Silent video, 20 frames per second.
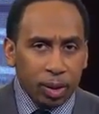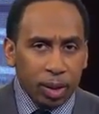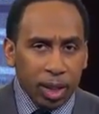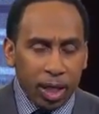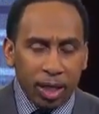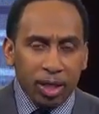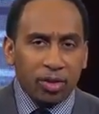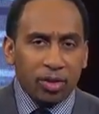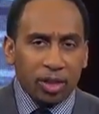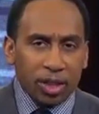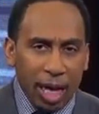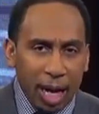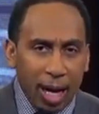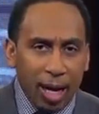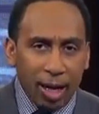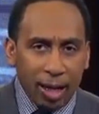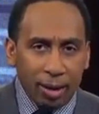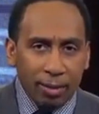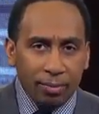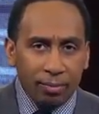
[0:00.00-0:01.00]
It is
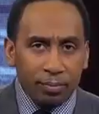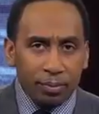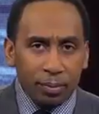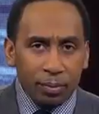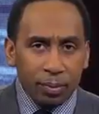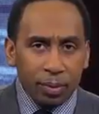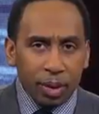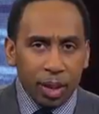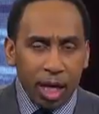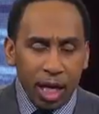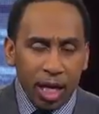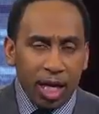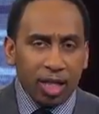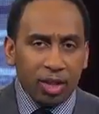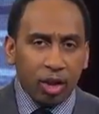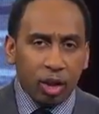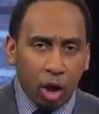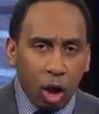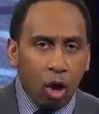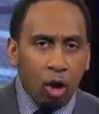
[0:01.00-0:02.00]
time. It
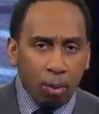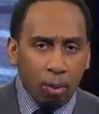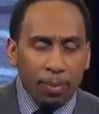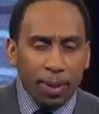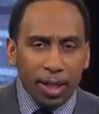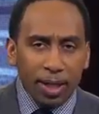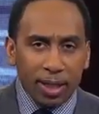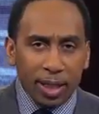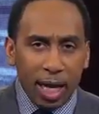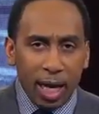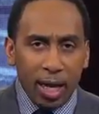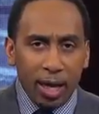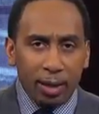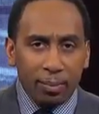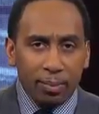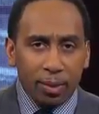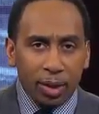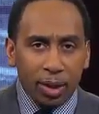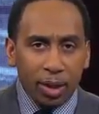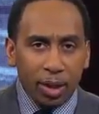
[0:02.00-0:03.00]
has long been timed.
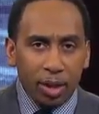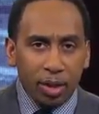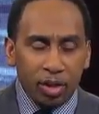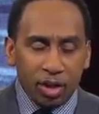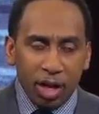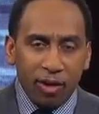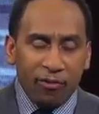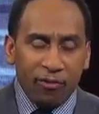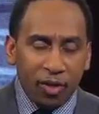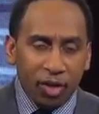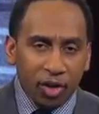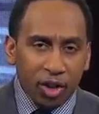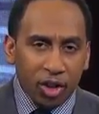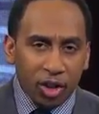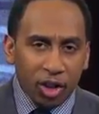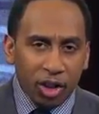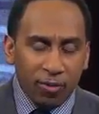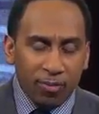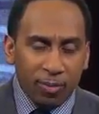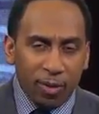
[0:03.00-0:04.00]
Jeff Fisher
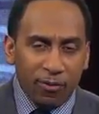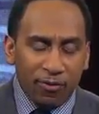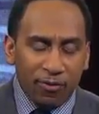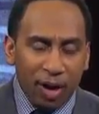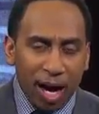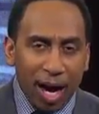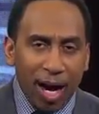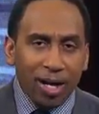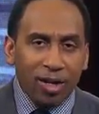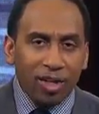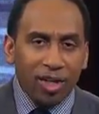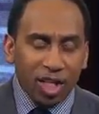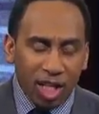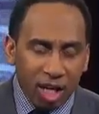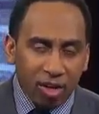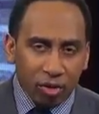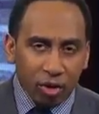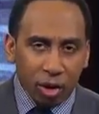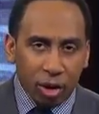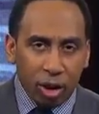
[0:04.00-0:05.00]
should have been fired
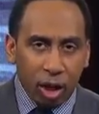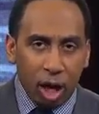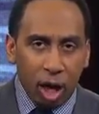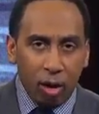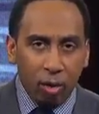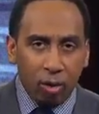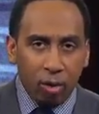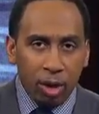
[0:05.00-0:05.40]
years ago.